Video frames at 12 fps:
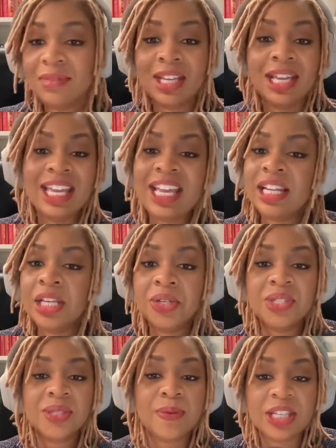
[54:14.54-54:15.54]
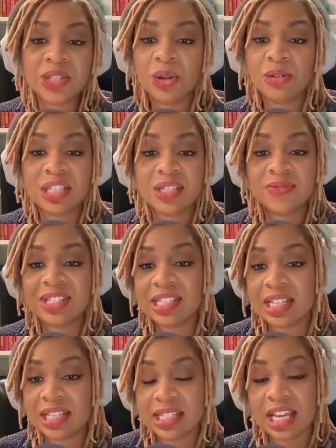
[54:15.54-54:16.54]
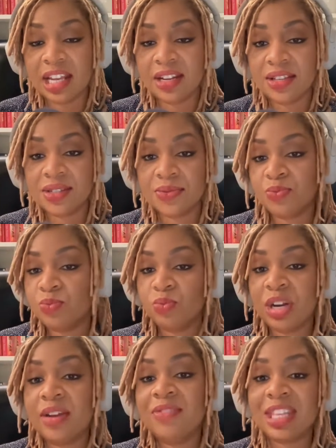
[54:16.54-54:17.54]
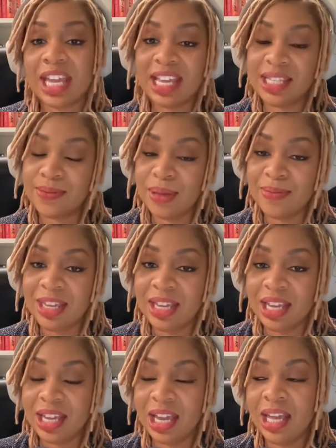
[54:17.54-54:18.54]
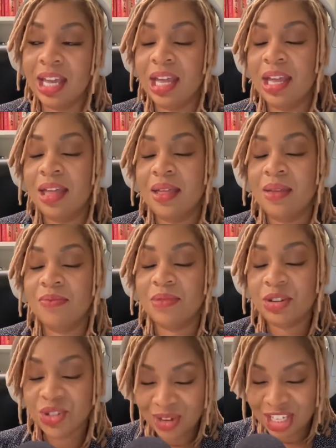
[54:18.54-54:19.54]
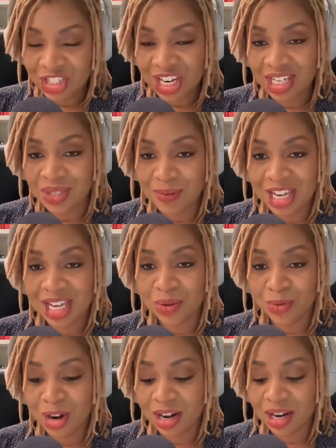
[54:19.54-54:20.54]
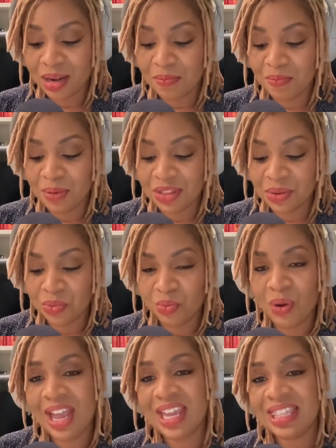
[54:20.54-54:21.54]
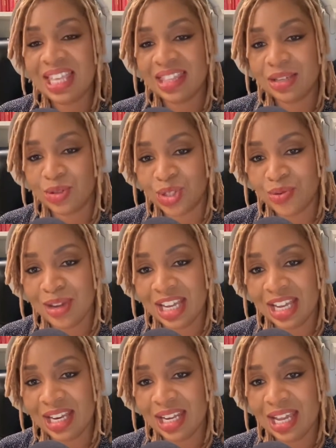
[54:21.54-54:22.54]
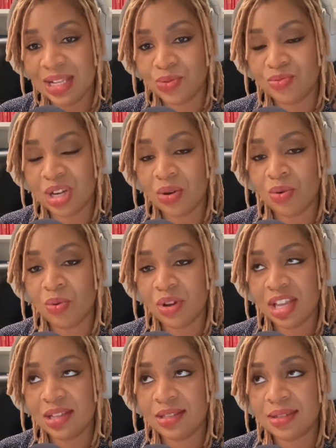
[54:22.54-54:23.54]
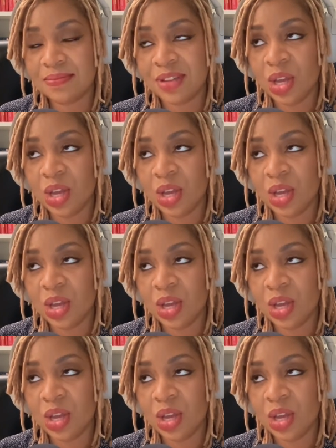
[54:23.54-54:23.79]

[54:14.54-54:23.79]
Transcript: healers space holders facilitators whatever the case may be they're doing change making work but the way that they're doing it is is